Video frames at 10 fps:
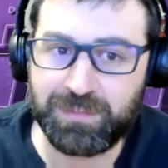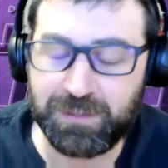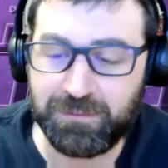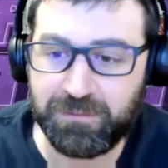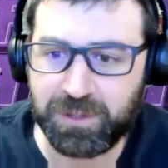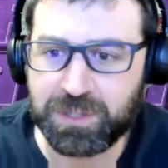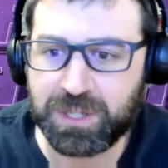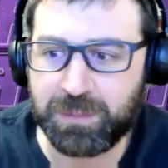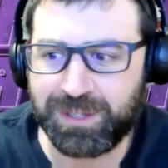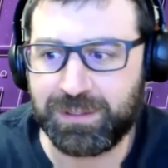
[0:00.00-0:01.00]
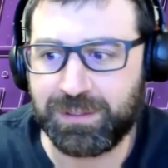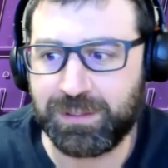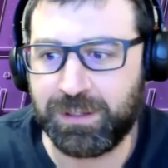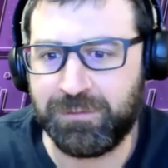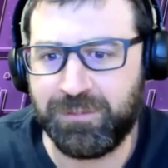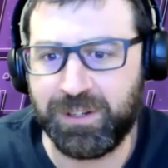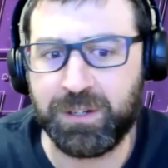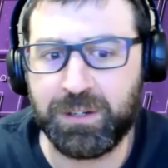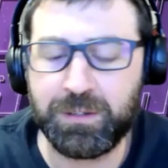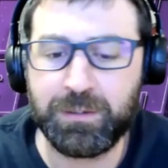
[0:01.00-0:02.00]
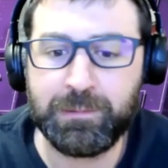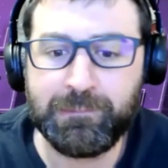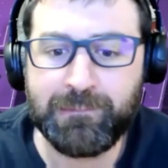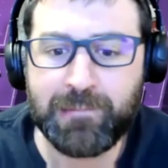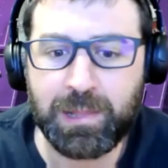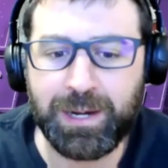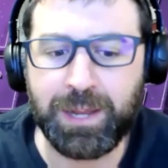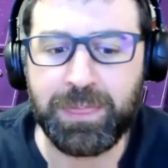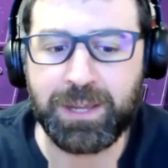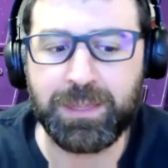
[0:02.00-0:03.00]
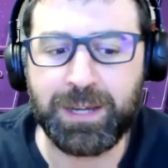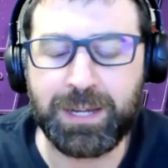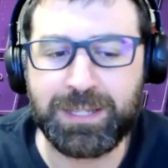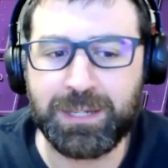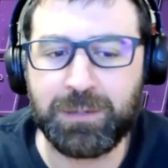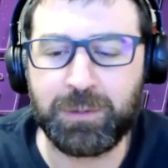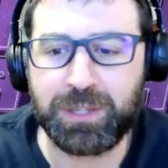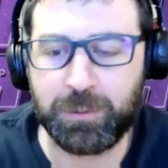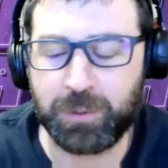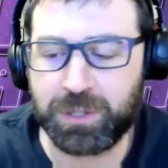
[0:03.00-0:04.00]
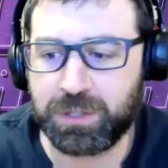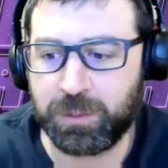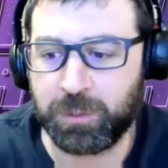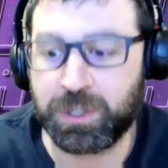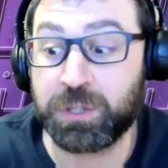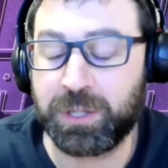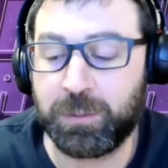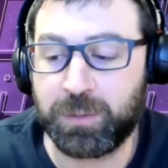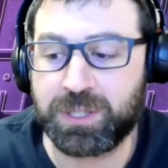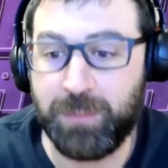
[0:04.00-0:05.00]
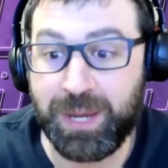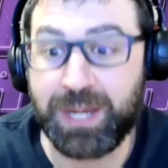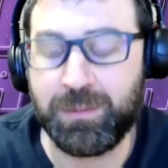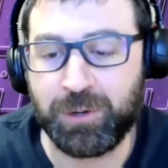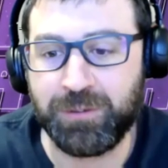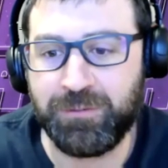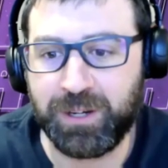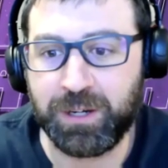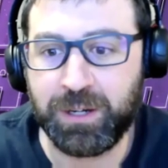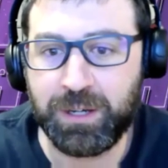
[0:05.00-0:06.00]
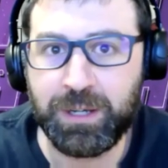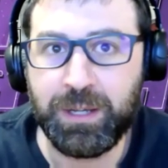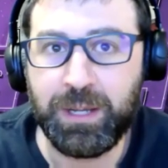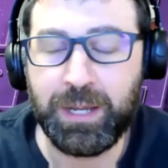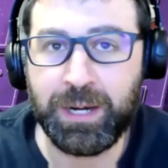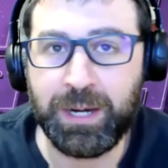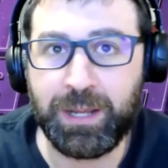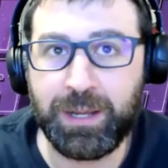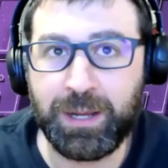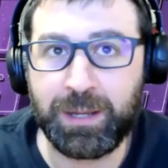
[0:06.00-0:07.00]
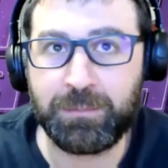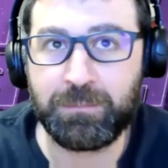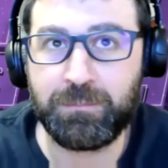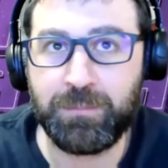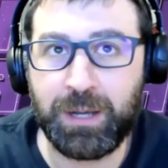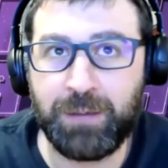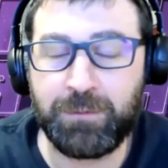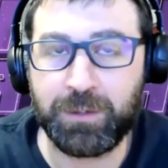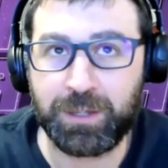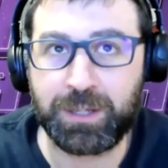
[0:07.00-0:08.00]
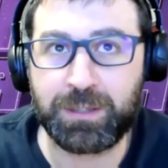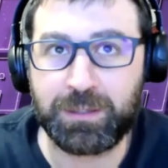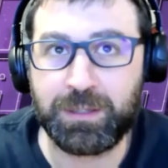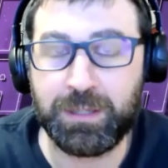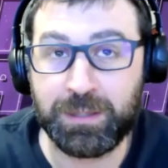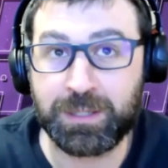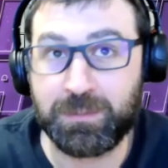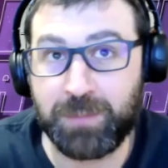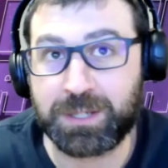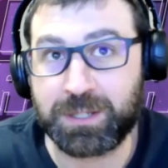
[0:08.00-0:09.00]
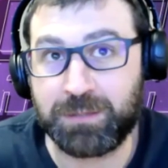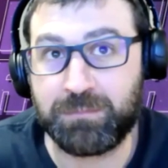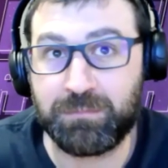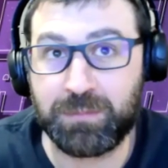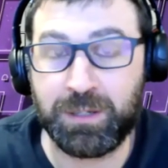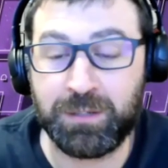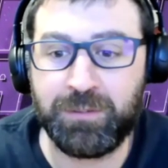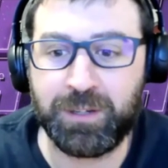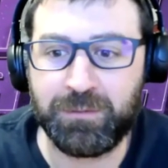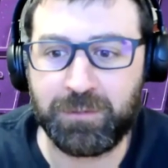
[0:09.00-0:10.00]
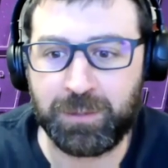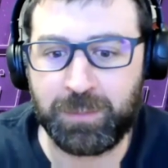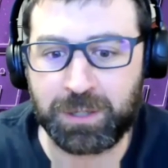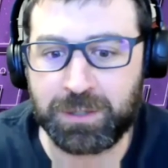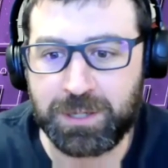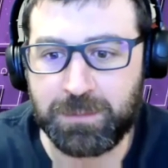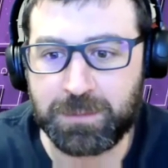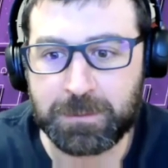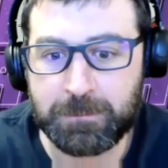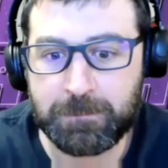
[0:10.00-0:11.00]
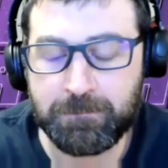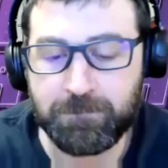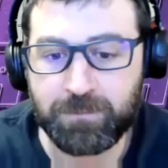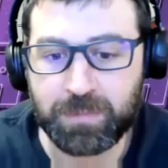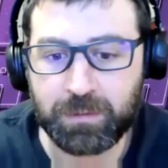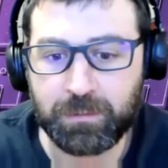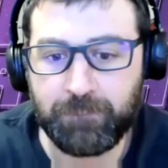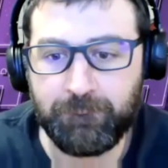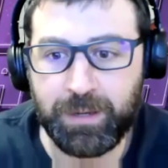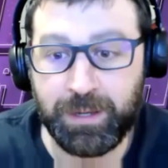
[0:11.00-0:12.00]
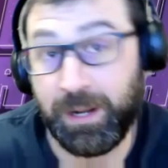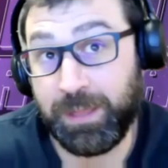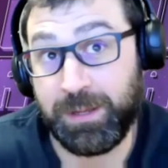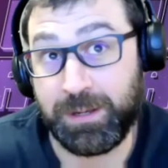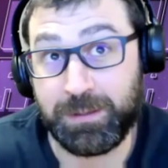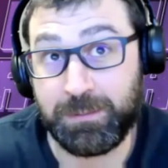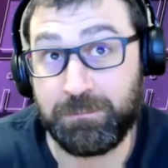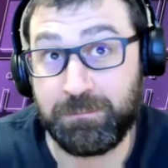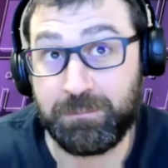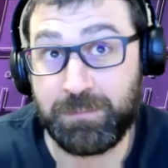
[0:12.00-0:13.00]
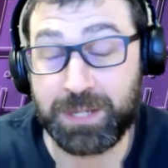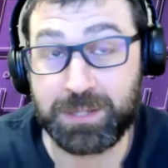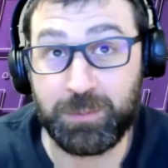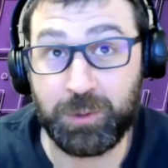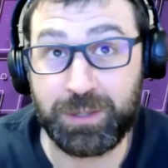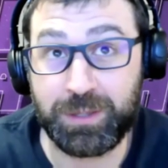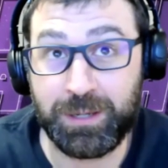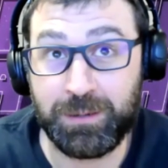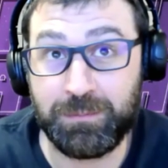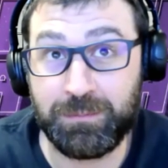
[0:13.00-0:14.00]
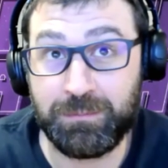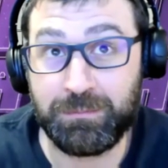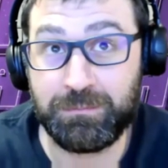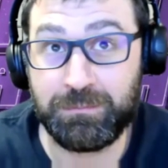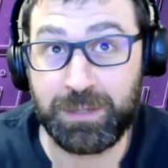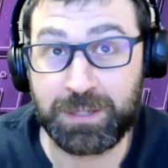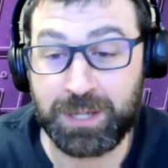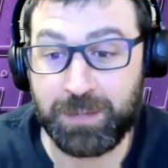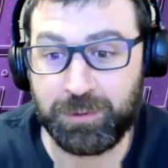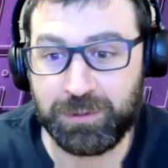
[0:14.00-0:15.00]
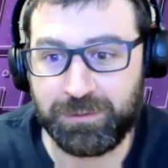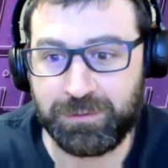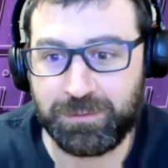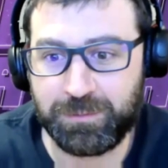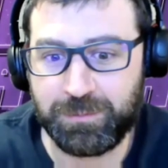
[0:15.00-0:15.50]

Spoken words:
confusing, but unfair. And I think the idea with it originally was to make it more fair. And I feel like this makes it unfair for the bigger teams. And I think case in point, that example of,